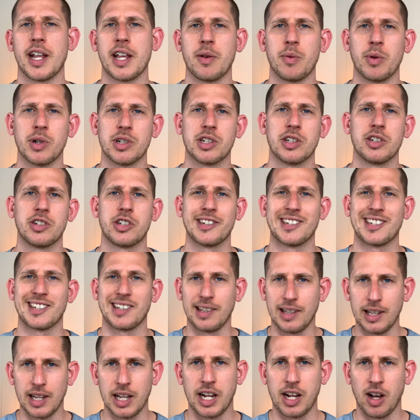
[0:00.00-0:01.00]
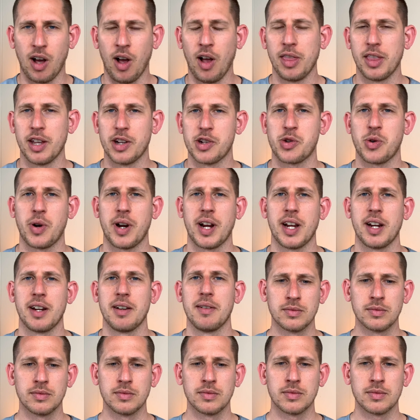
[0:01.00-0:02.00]
which is just getting on the train.
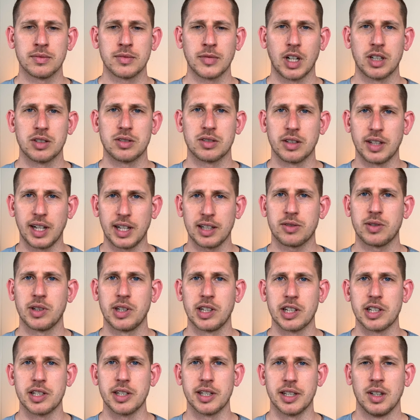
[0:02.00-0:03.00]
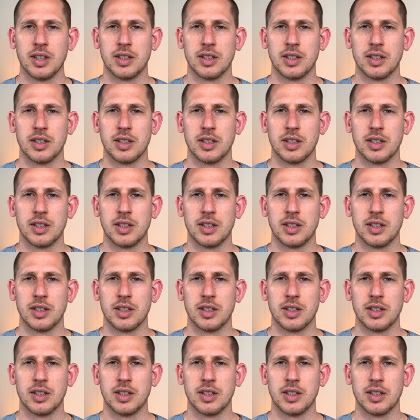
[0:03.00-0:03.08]
So that's really good.